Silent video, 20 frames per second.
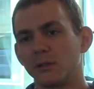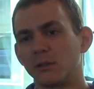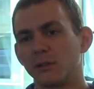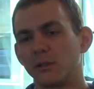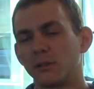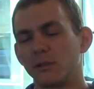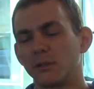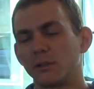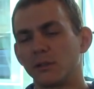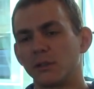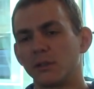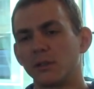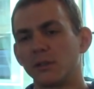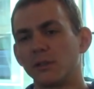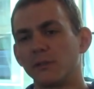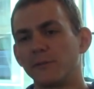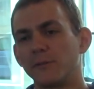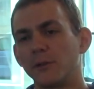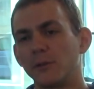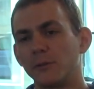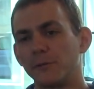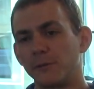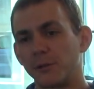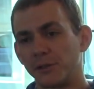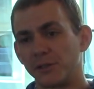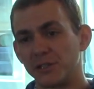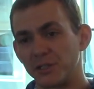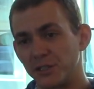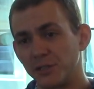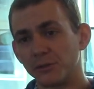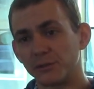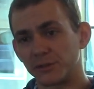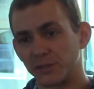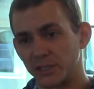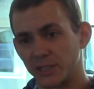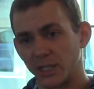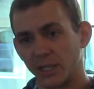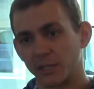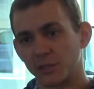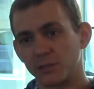uh, for for this new
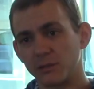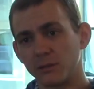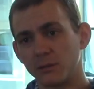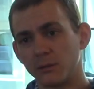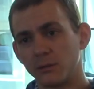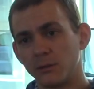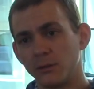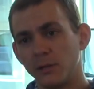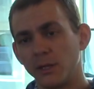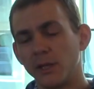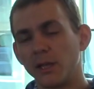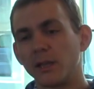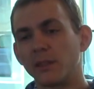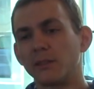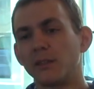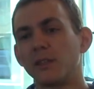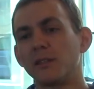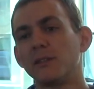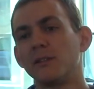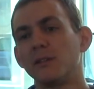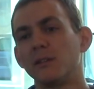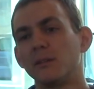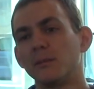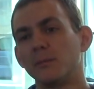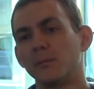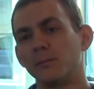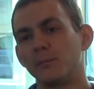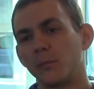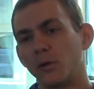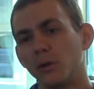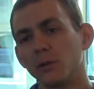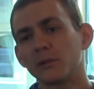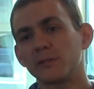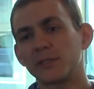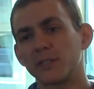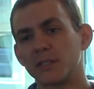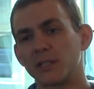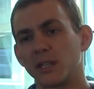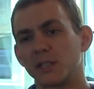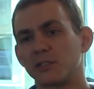transaction, then the old
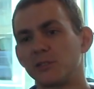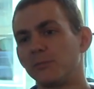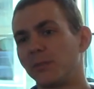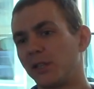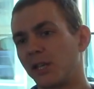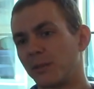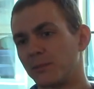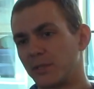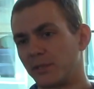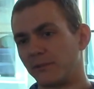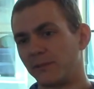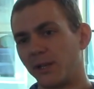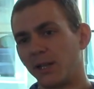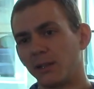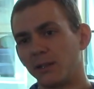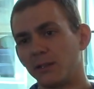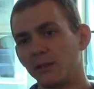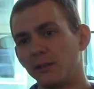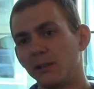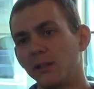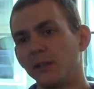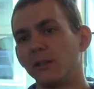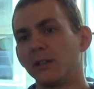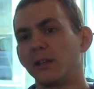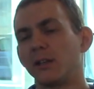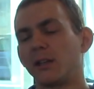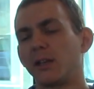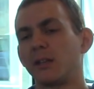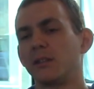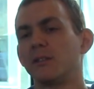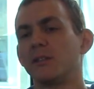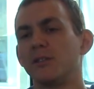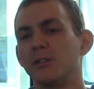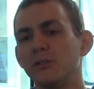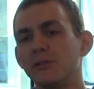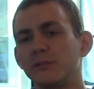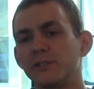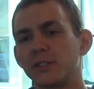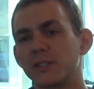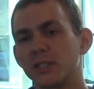transaction becomes invalid, and the
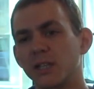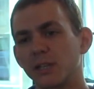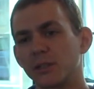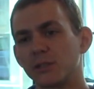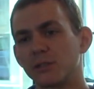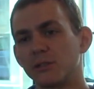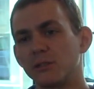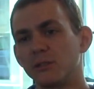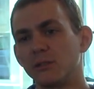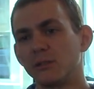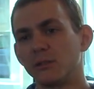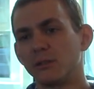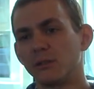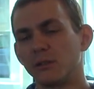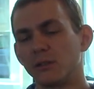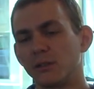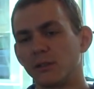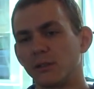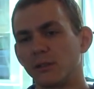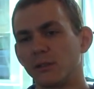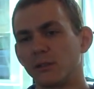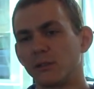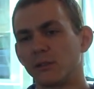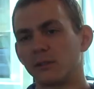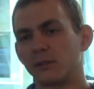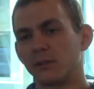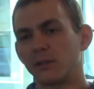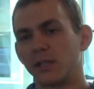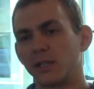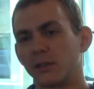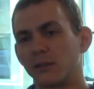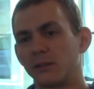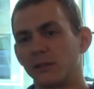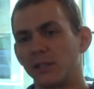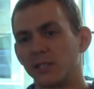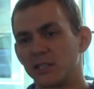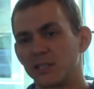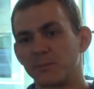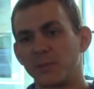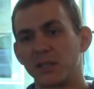new transaction uh, uh, that
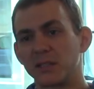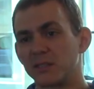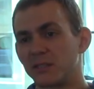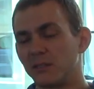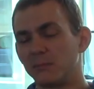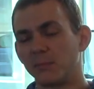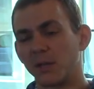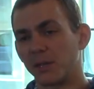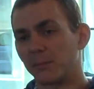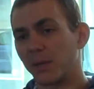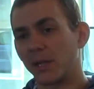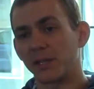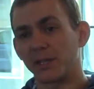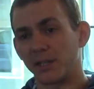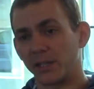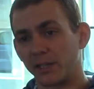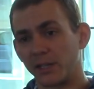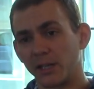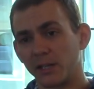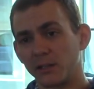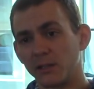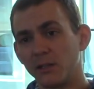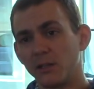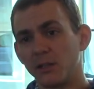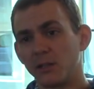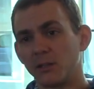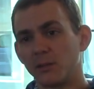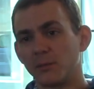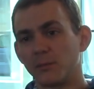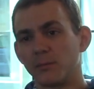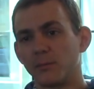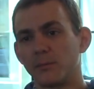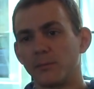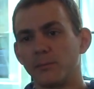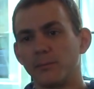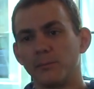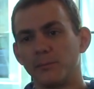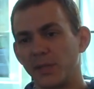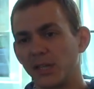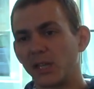that spends my money again
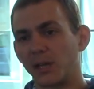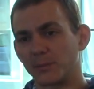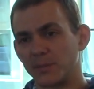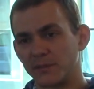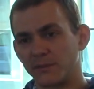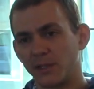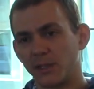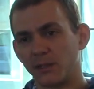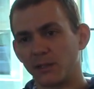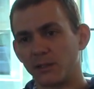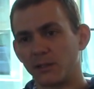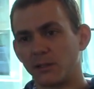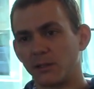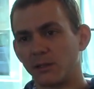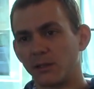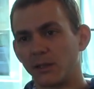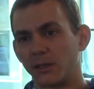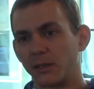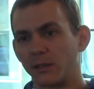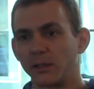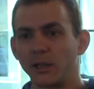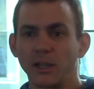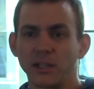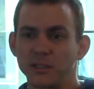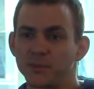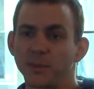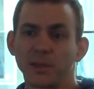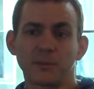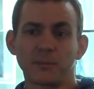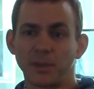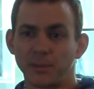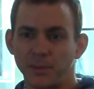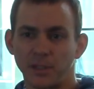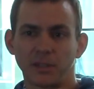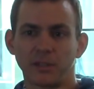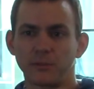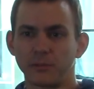becomes valid and I spent my money